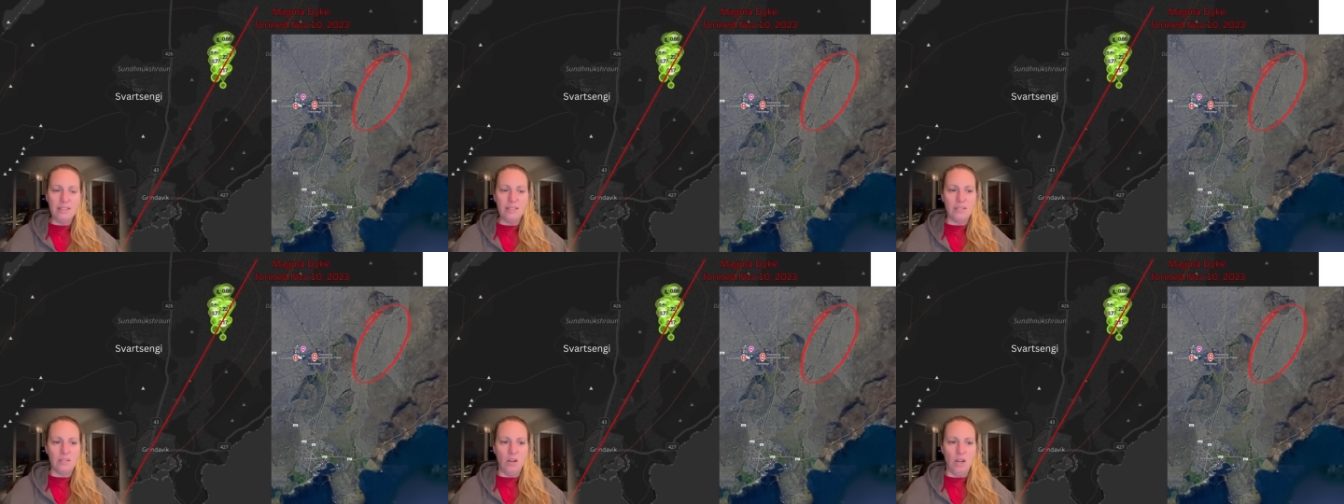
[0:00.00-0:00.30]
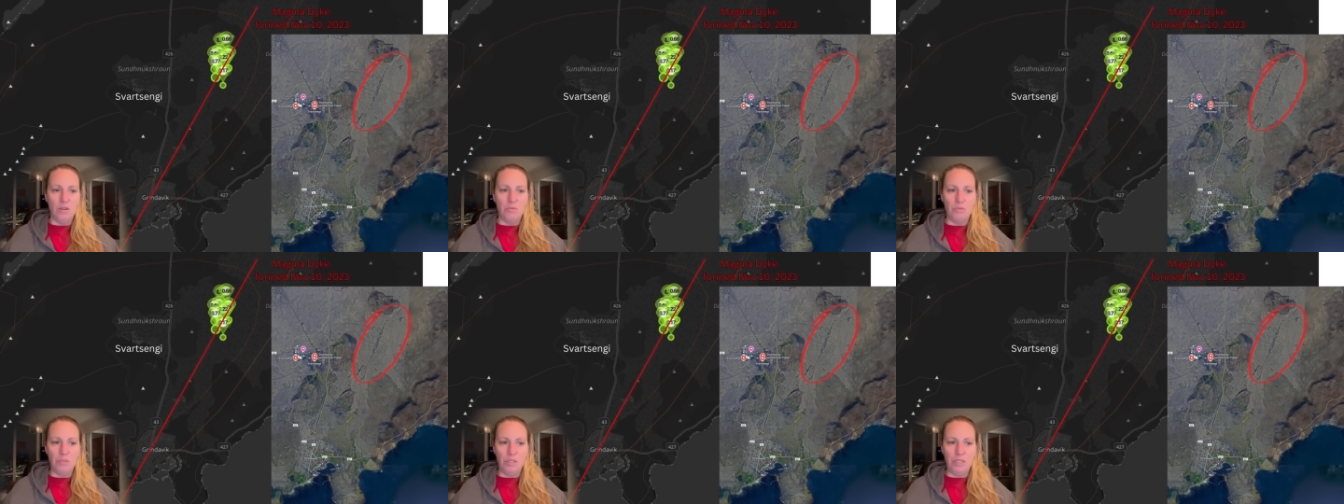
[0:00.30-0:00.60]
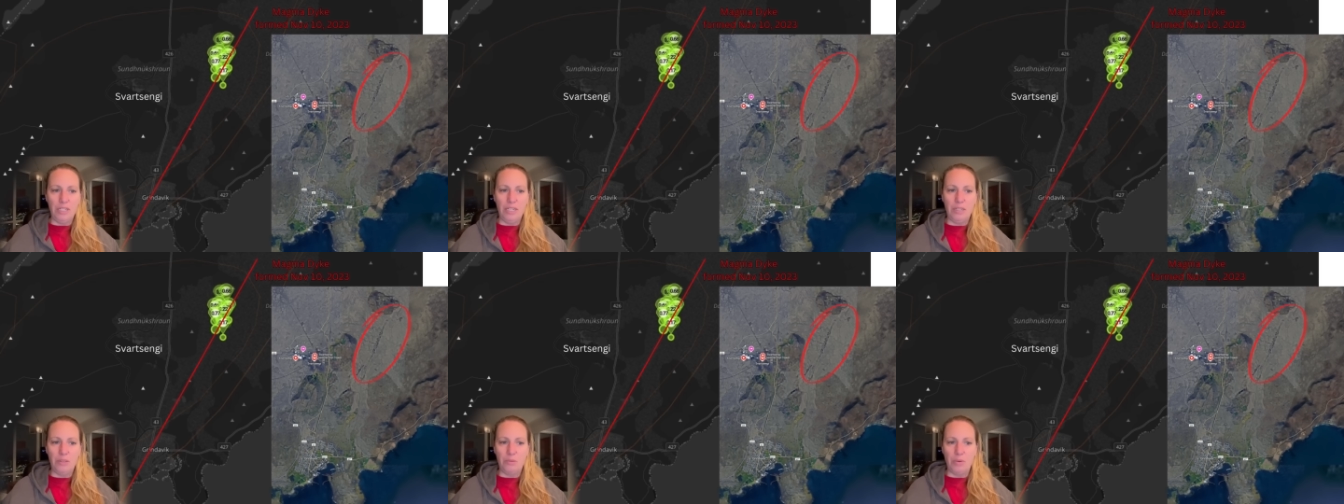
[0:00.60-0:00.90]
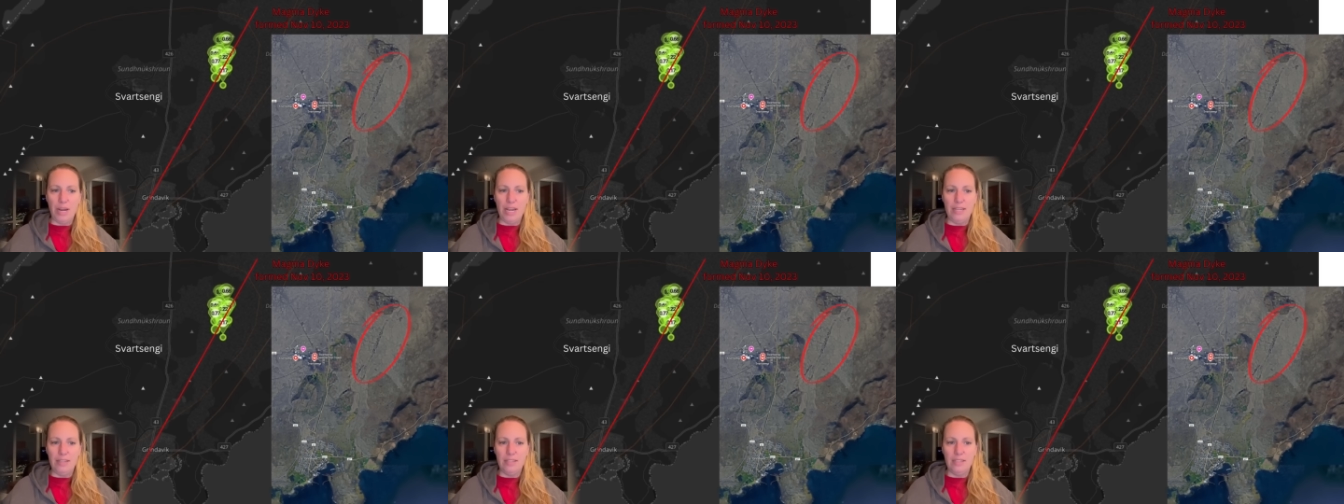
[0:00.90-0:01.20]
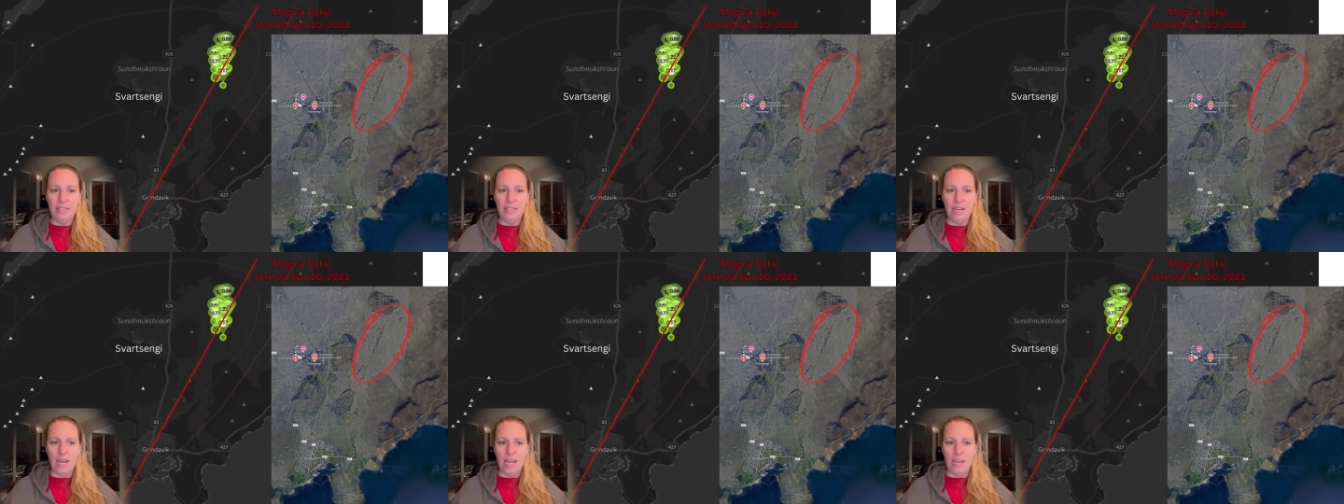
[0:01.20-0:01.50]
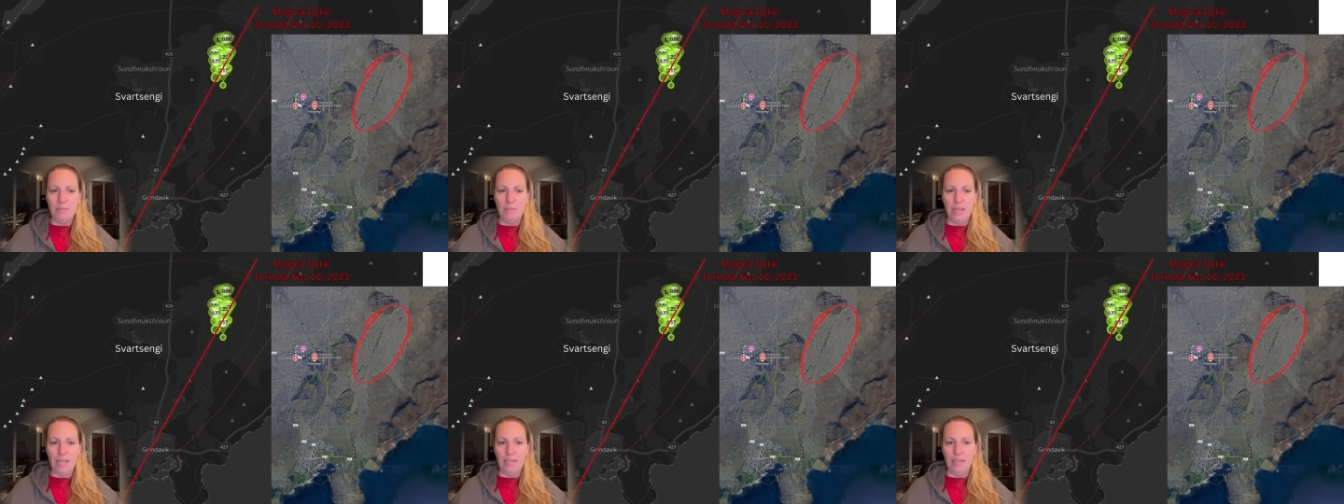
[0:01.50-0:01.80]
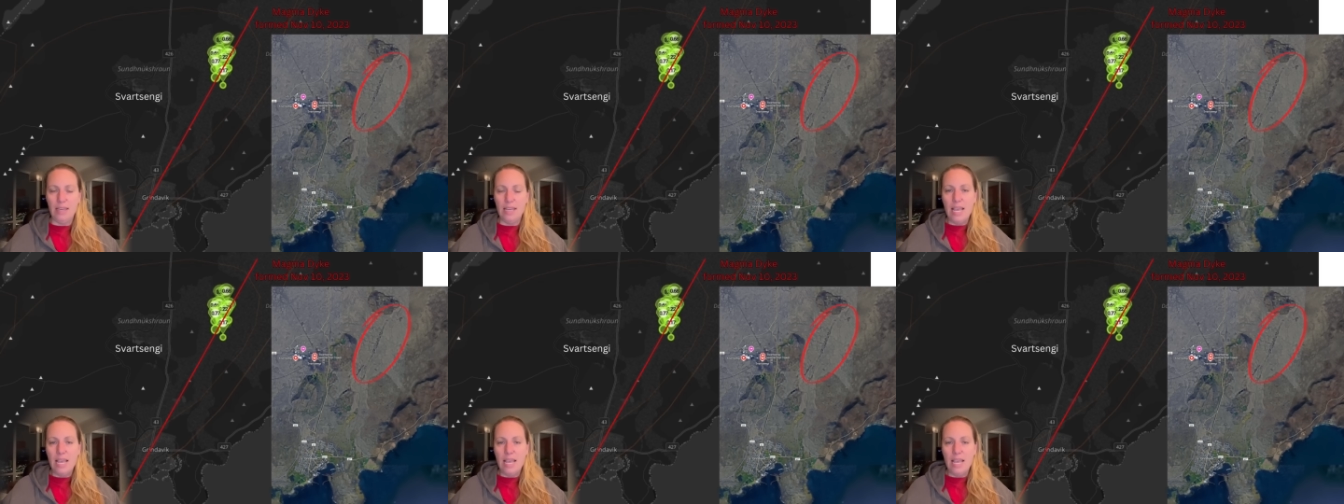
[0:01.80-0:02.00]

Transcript: It's not really a great timing,